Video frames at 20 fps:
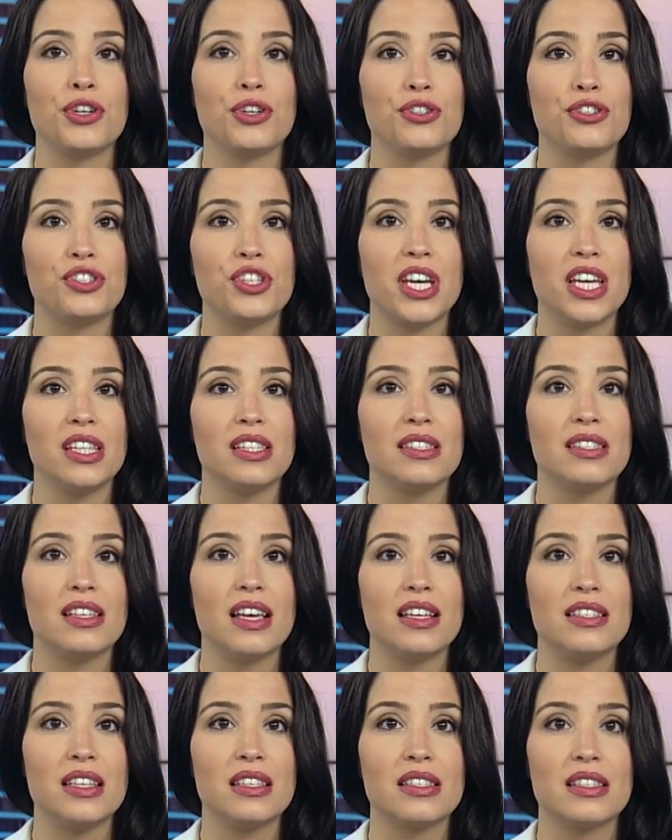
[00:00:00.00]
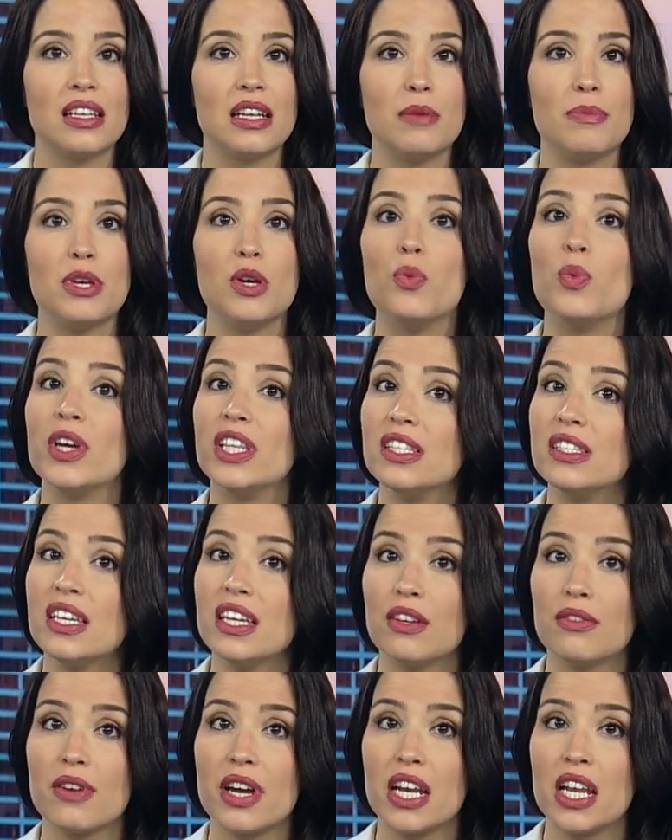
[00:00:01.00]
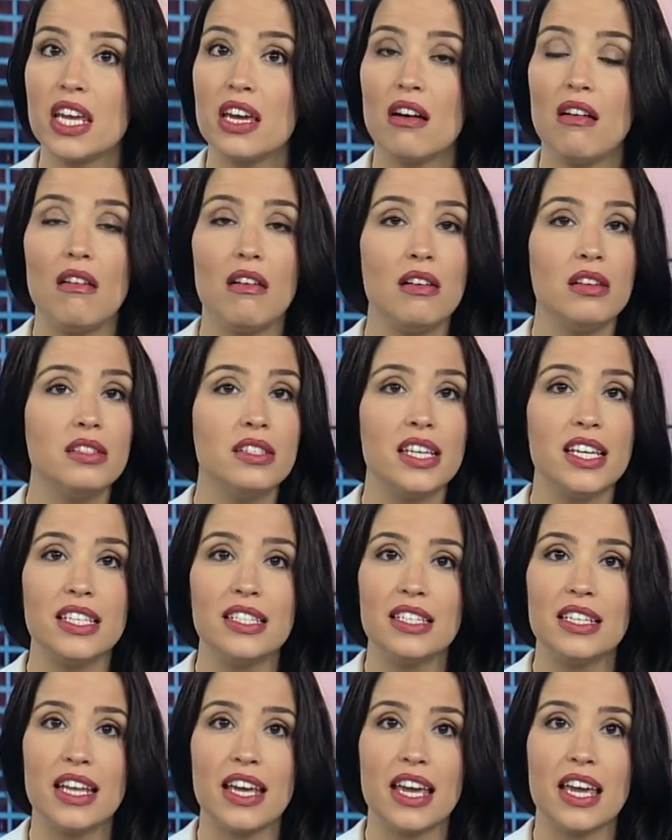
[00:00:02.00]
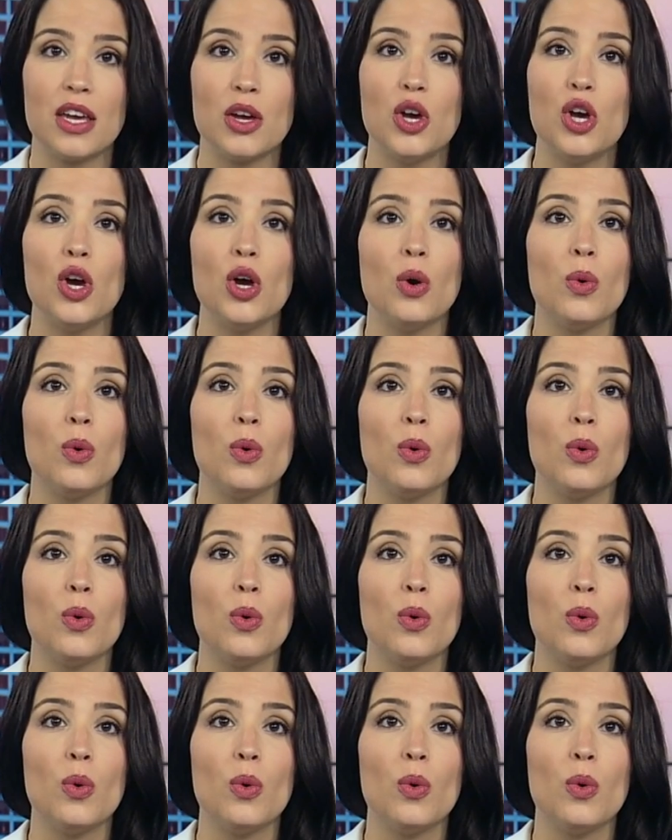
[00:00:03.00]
Kershane says it's going to be windy and rainy all day today